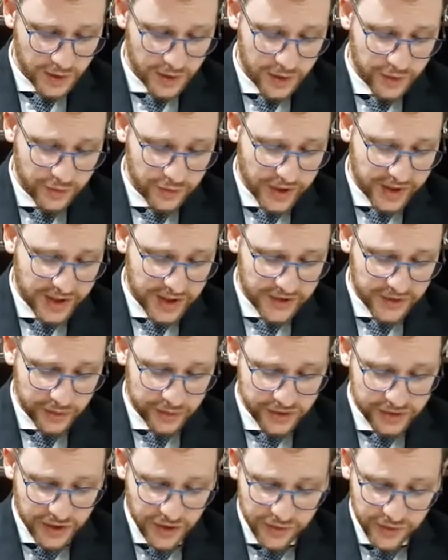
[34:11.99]
It's right next
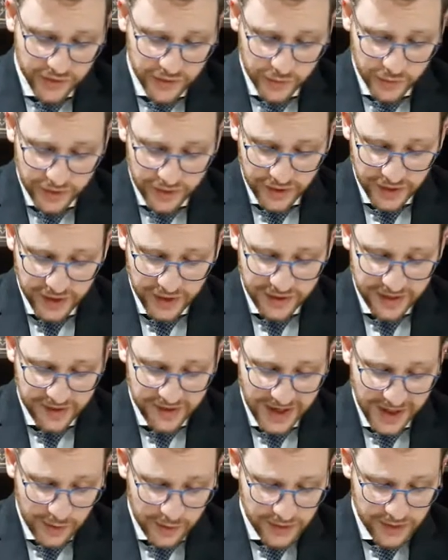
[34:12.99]
to each other, so it
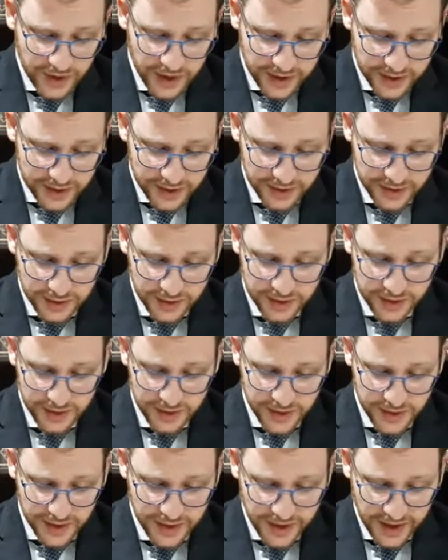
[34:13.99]
sounds like
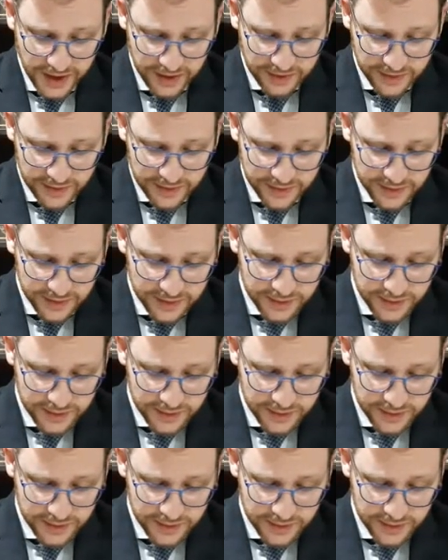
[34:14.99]
that.